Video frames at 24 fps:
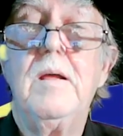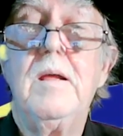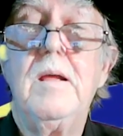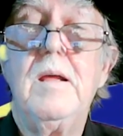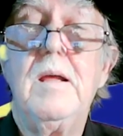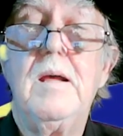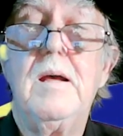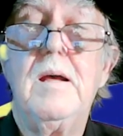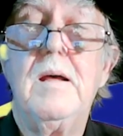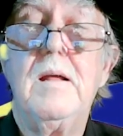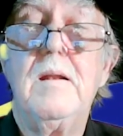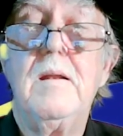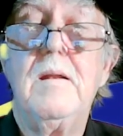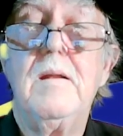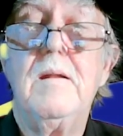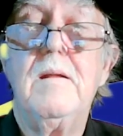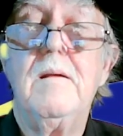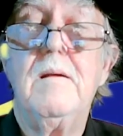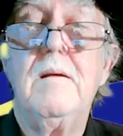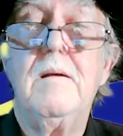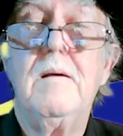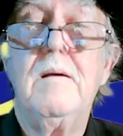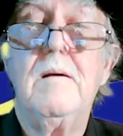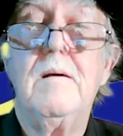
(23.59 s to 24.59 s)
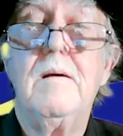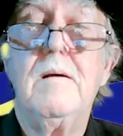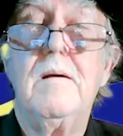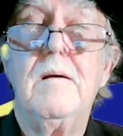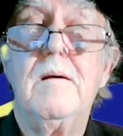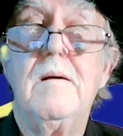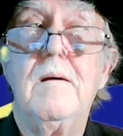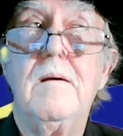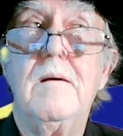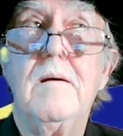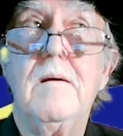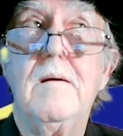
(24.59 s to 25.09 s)
in
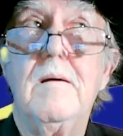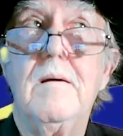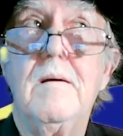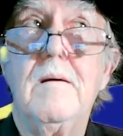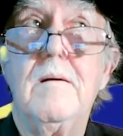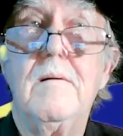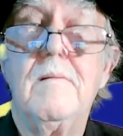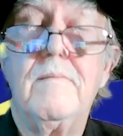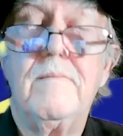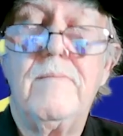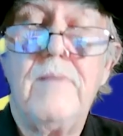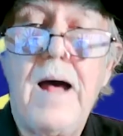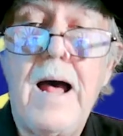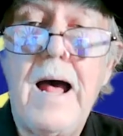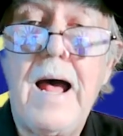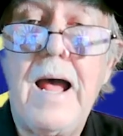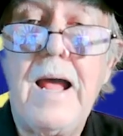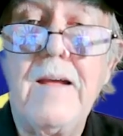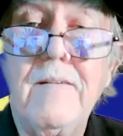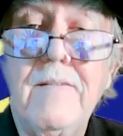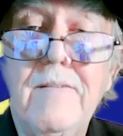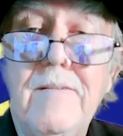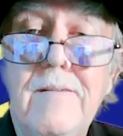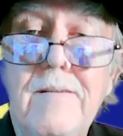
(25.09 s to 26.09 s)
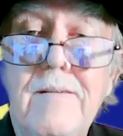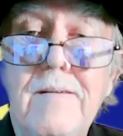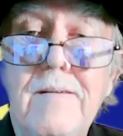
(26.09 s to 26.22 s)
5.